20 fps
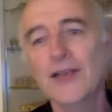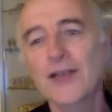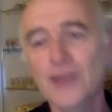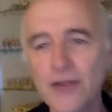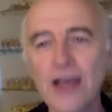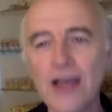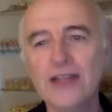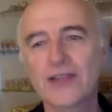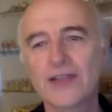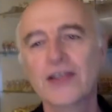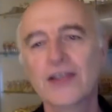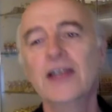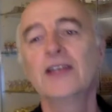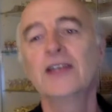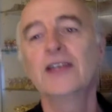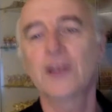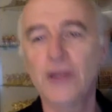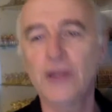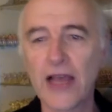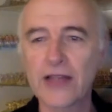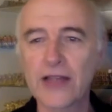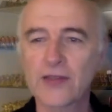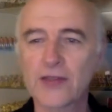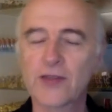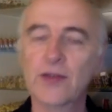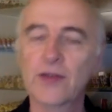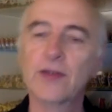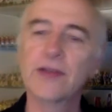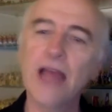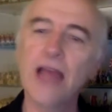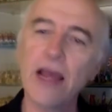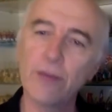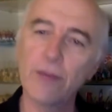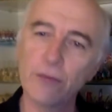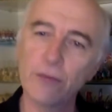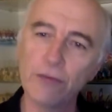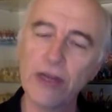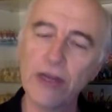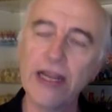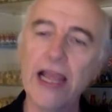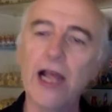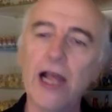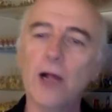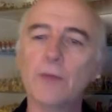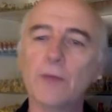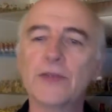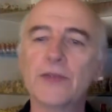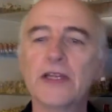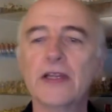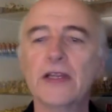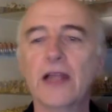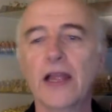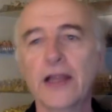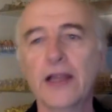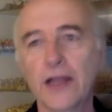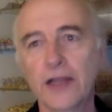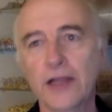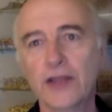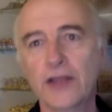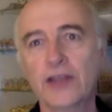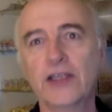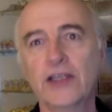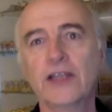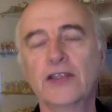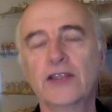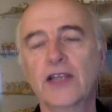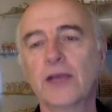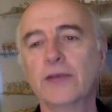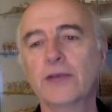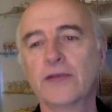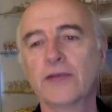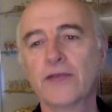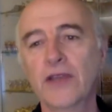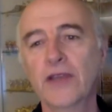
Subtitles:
So that really helped in terms of